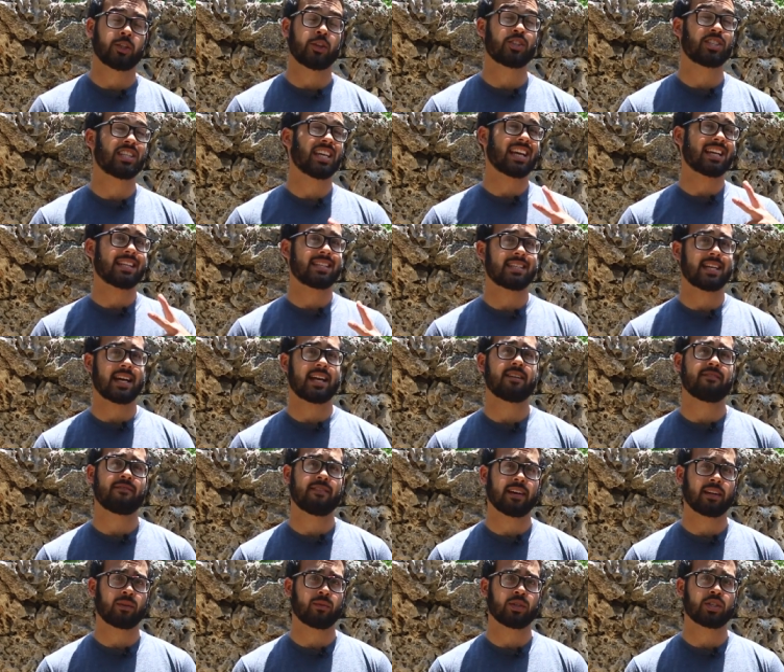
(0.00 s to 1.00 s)
So the second side
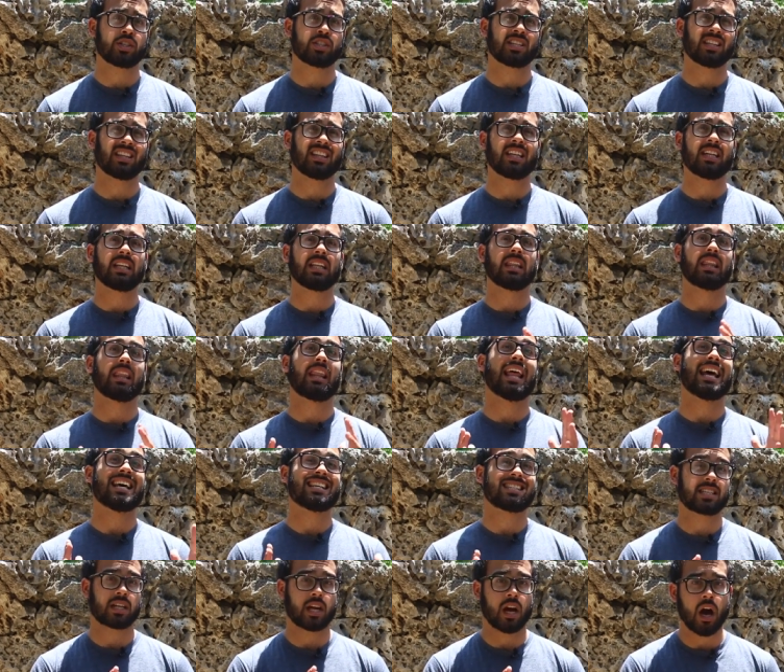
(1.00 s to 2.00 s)
effect, which is a little
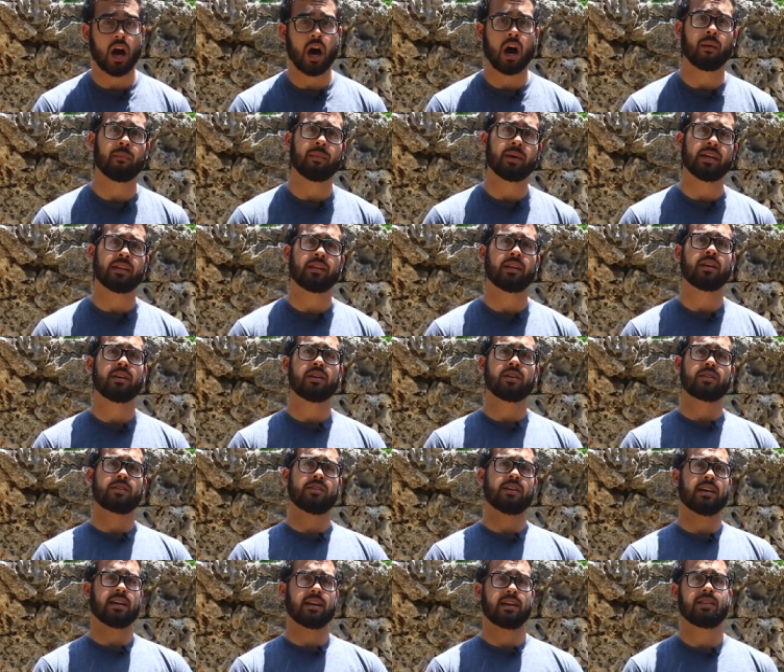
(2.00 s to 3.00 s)
less common
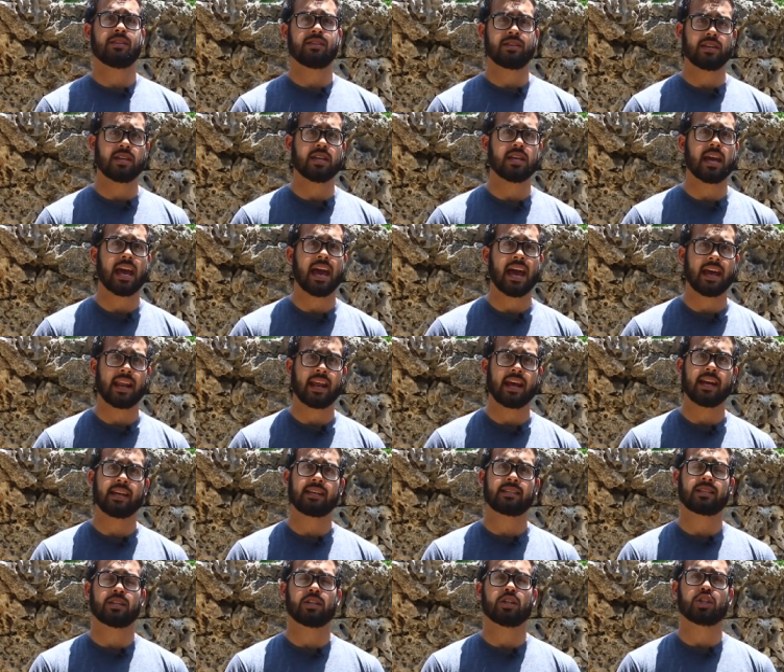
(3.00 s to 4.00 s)
than the
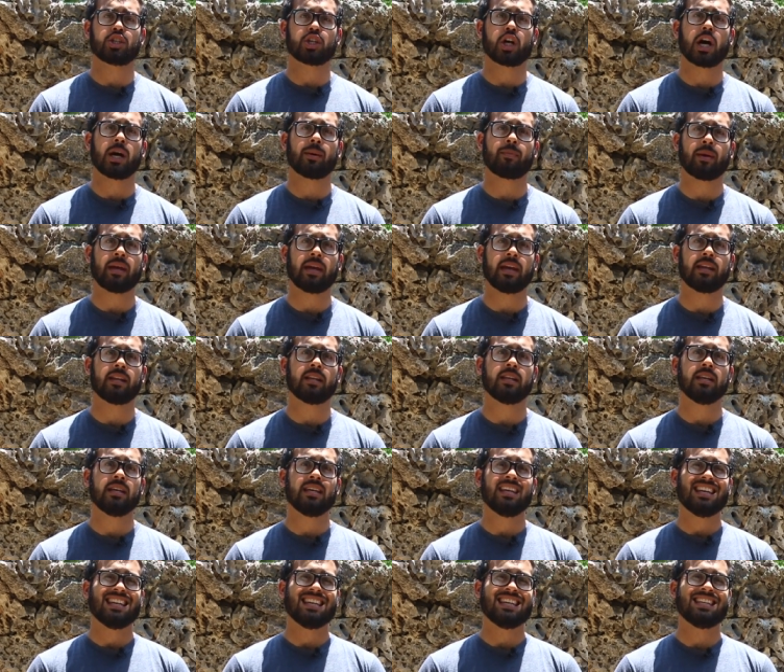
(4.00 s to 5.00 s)
headaches and jaw pain,
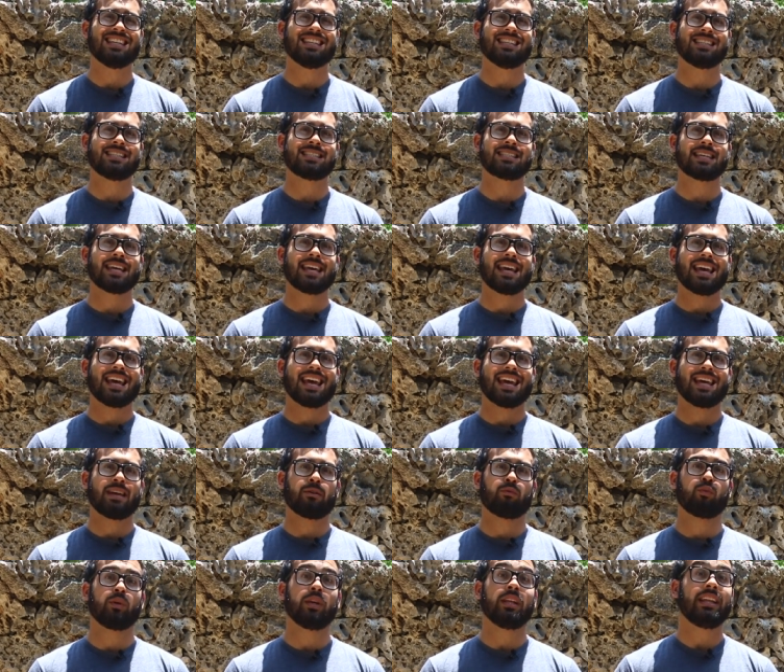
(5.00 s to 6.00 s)
is
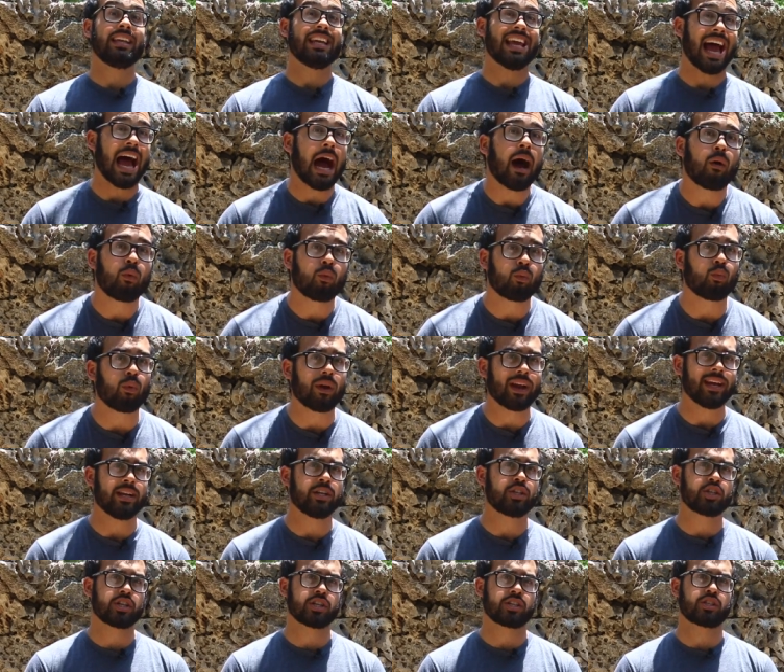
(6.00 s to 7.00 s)
it really
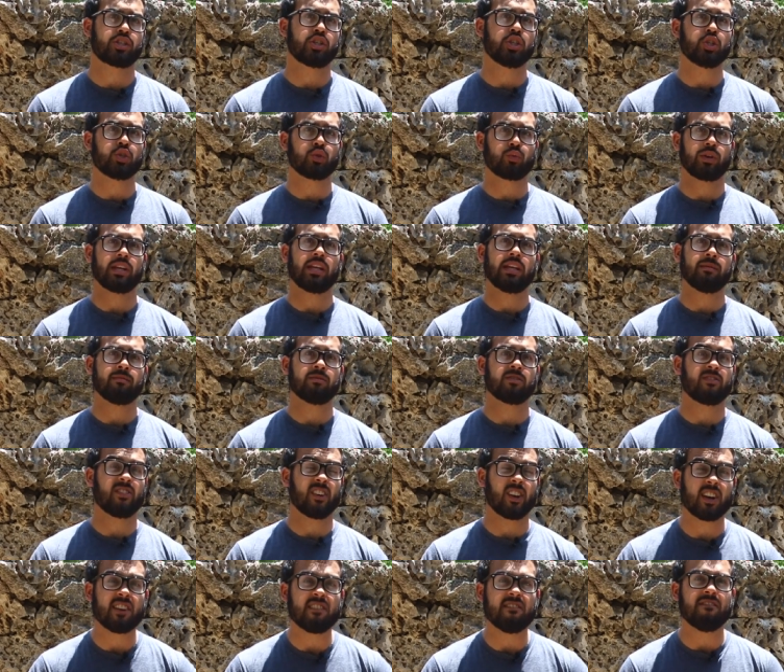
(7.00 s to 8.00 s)
outrageous dreams,
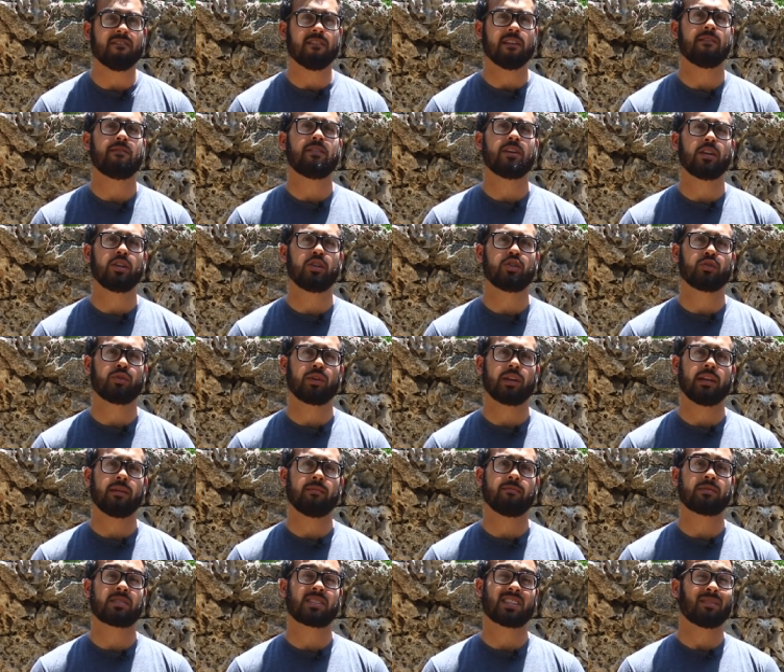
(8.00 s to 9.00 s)
very vivid
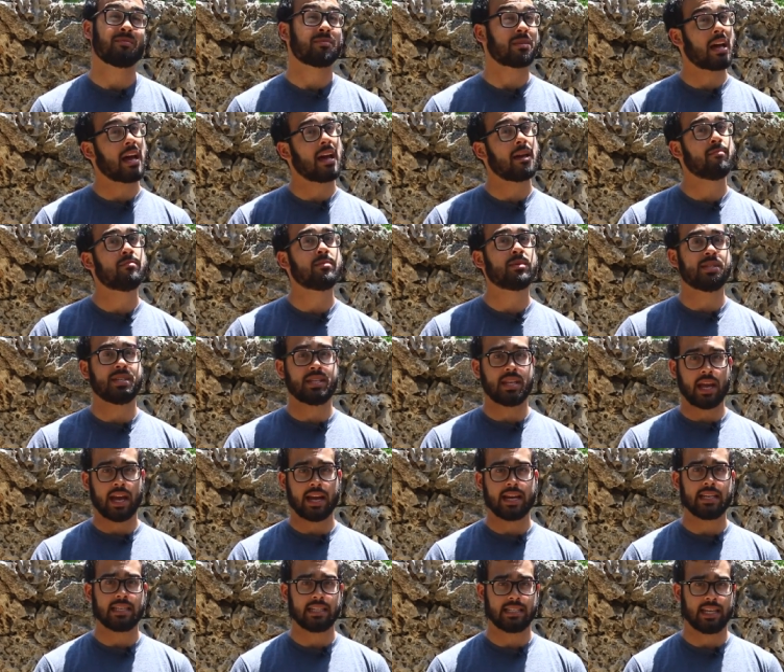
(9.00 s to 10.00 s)
dreams, sometimes
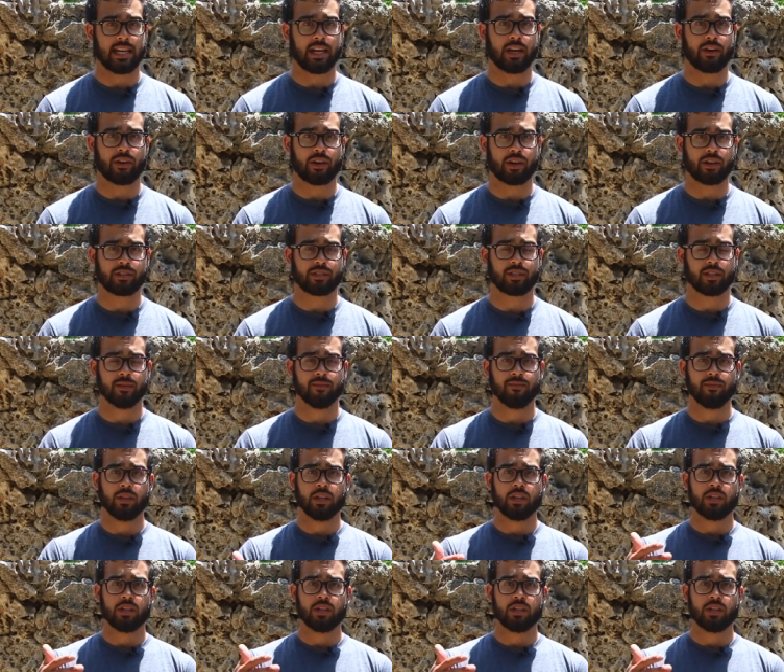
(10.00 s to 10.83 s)
night terrors.